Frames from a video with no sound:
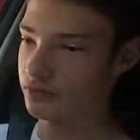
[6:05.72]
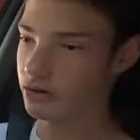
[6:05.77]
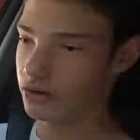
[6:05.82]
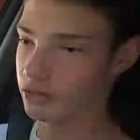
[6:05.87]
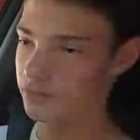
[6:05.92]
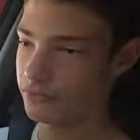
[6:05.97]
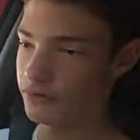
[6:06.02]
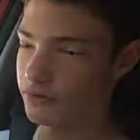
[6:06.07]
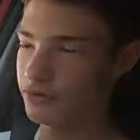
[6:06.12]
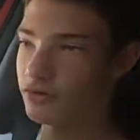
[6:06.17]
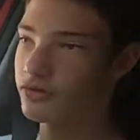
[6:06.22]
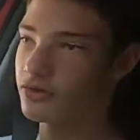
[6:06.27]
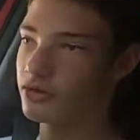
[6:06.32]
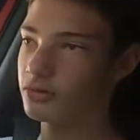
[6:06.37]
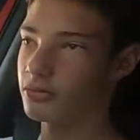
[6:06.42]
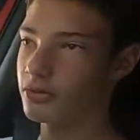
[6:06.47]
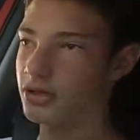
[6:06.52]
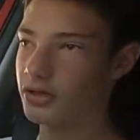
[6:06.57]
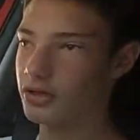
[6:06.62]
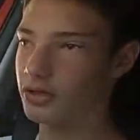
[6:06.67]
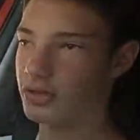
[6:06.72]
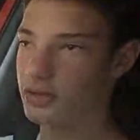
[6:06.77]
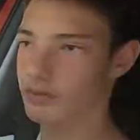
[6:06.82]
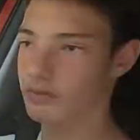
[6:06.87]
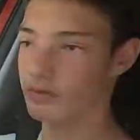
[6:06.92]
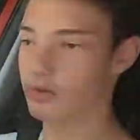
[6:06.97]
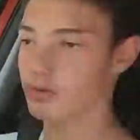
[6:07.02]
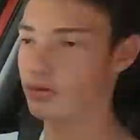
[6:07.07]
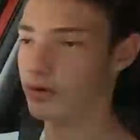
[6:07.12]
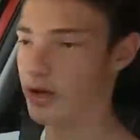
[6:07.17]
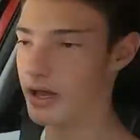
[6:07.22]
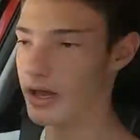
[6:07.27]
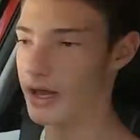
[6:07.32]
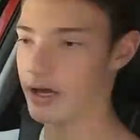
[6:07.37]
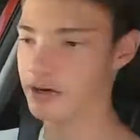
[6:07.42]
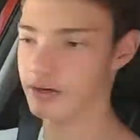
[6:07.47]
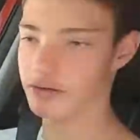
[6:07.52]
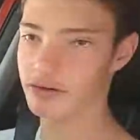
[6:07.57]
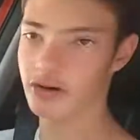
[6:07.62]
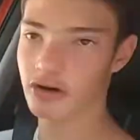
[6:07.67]
obviously being, well,
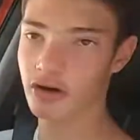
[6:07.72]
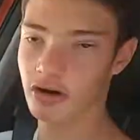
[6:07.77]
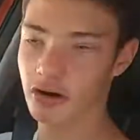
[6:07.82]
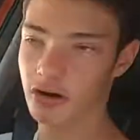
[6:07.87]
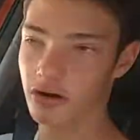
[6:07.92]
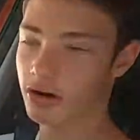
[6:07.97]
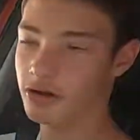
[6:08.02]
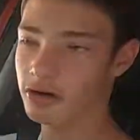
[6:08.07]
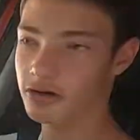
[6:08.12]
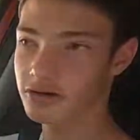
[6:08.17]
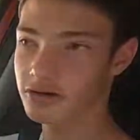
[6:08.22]
and car.